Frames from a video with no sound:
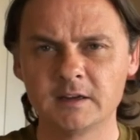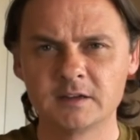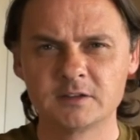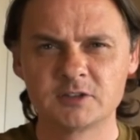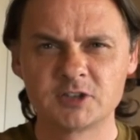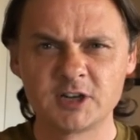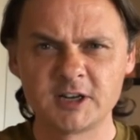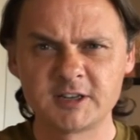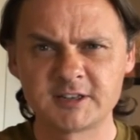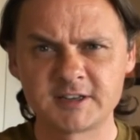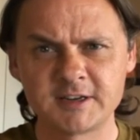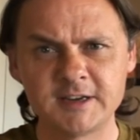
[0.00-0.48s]

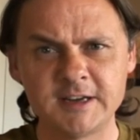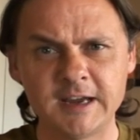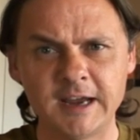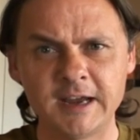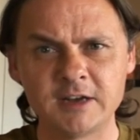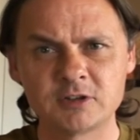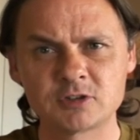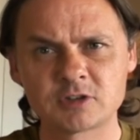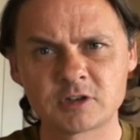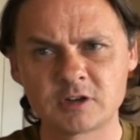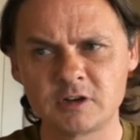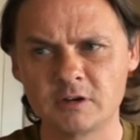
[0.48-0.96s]

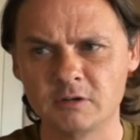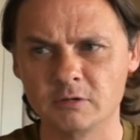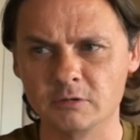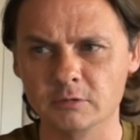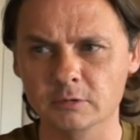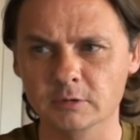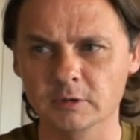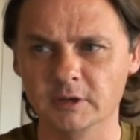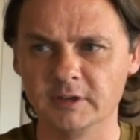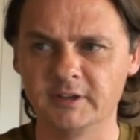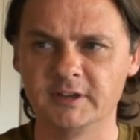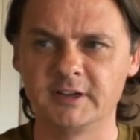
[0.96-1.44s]

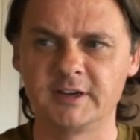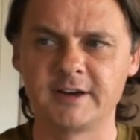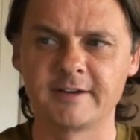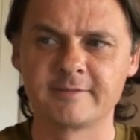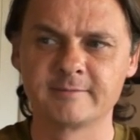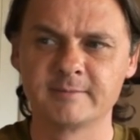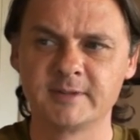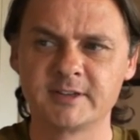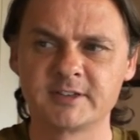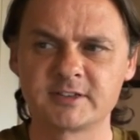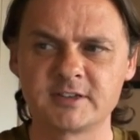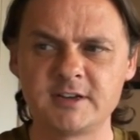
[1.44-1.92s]
GCHQ, the
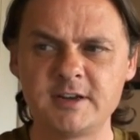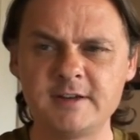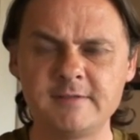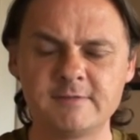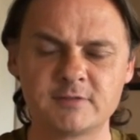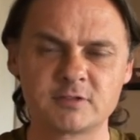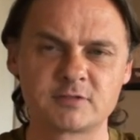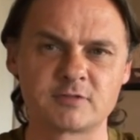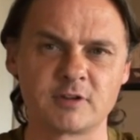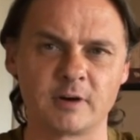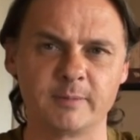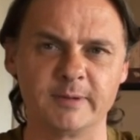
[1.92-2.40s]
government's
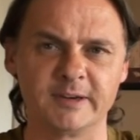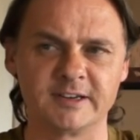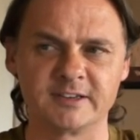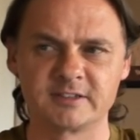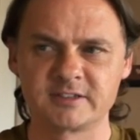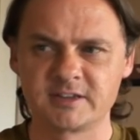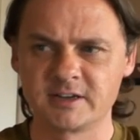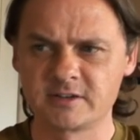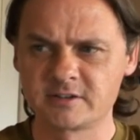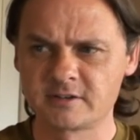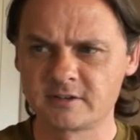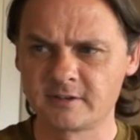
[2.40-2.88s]
eavesdropping
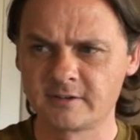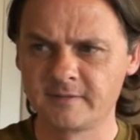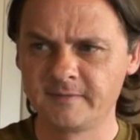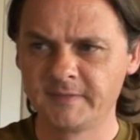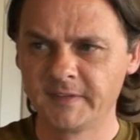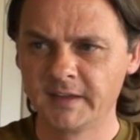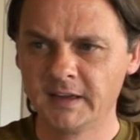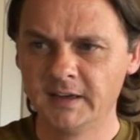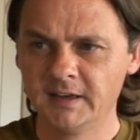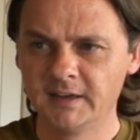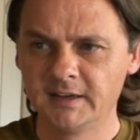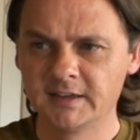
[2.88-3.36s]
centre,